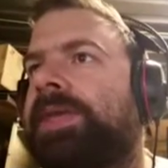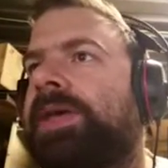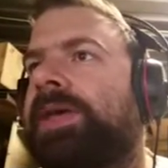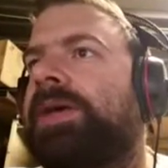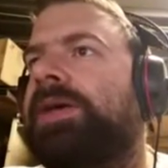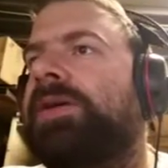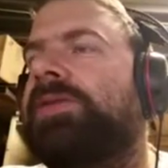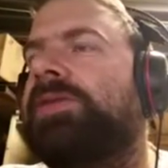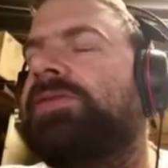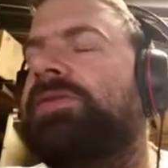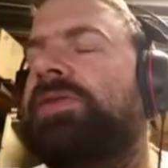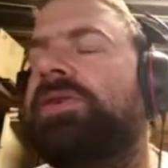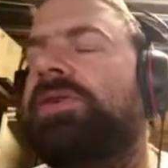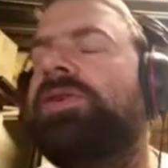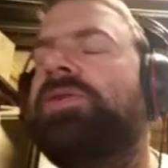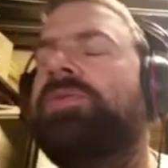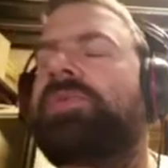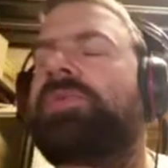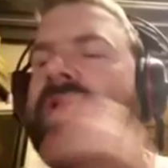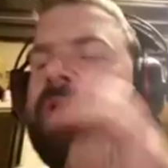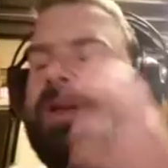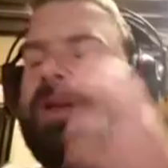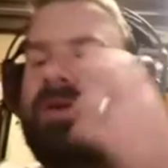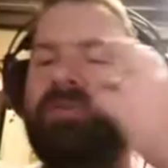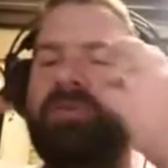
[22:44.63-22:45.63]
So you
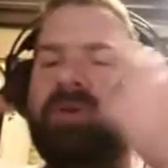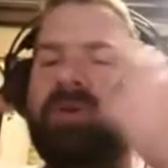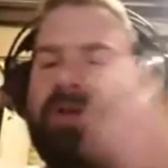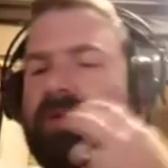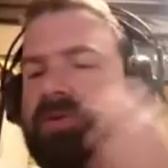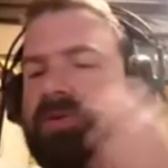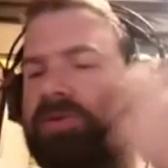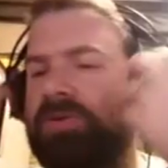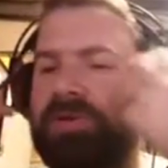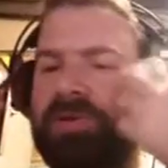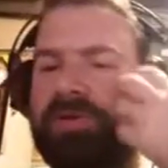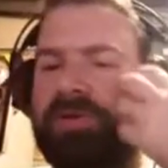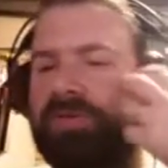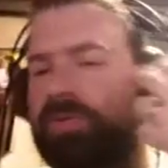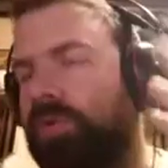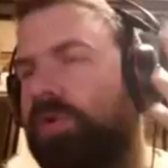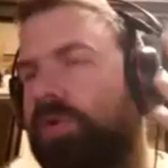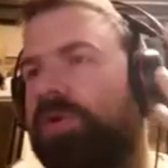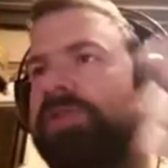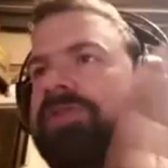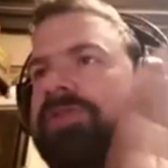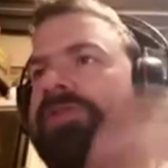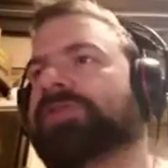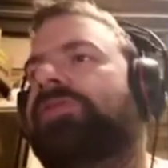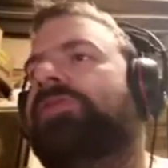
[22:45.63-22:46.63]
want to, what do you call it,
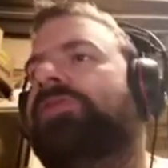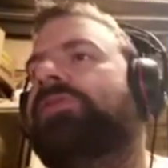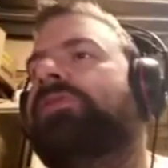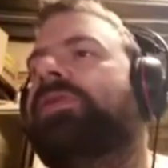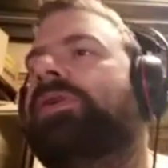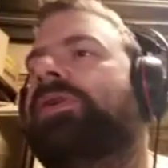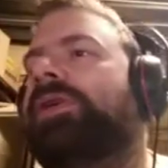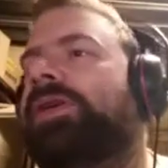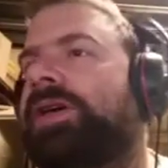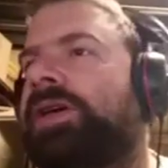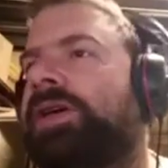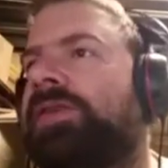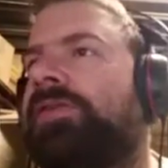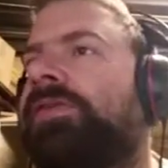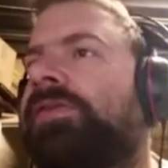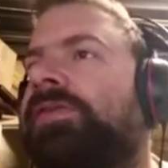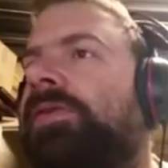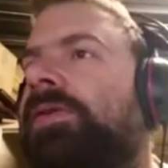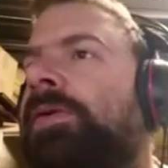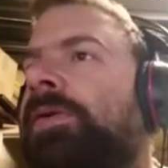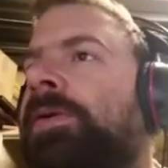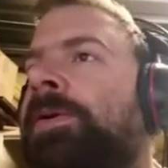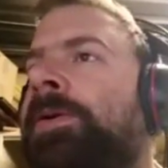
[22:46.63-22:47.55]
warts? Yes.